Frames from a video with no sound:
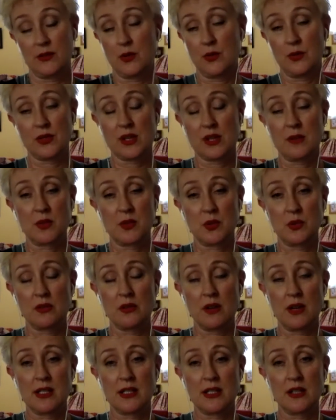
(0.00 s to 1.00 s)
come to a
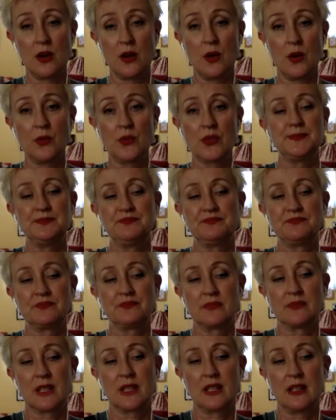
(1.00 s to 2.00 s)
grinding halt.
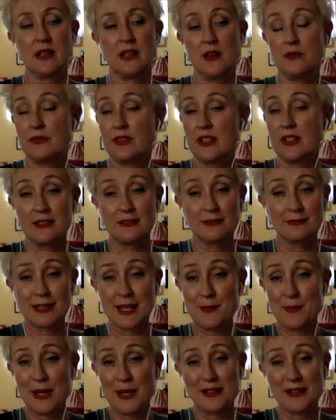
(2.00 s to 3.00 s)
Hopefully it'll
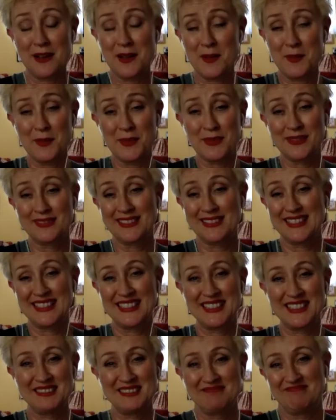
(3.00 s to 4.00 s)
get back up.
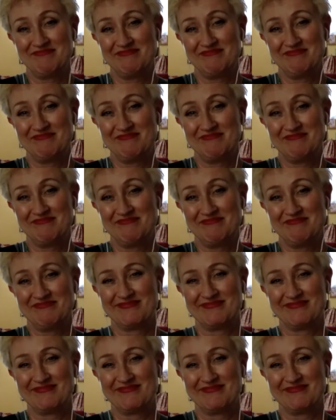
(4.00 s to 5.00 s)
So
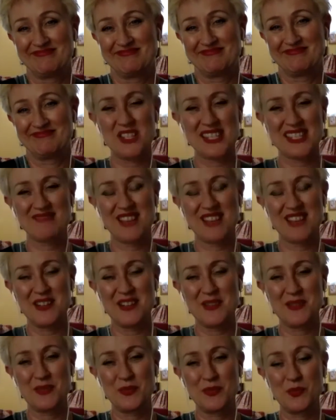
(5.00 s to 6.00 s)
I'm just kind
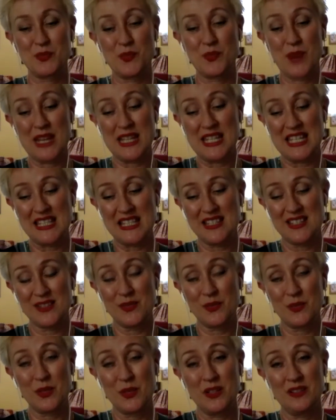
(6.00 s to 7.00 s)
of waiting till the
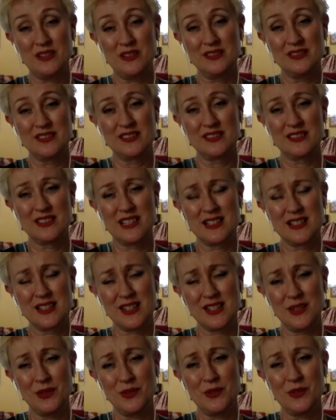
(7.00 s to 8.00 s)
world is
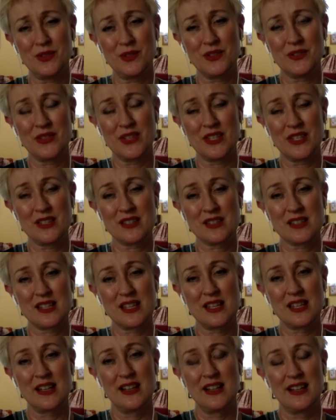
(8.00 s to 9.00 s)
cured of this
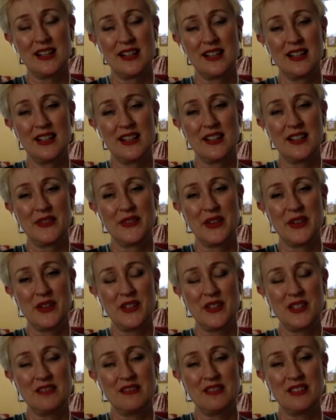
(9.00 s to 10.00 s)

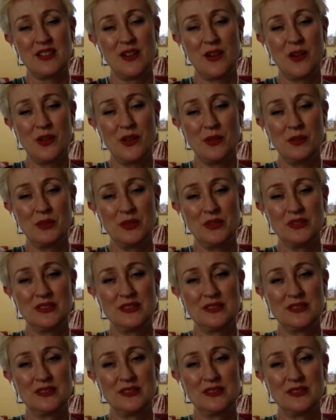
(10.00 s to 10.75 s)
very horrible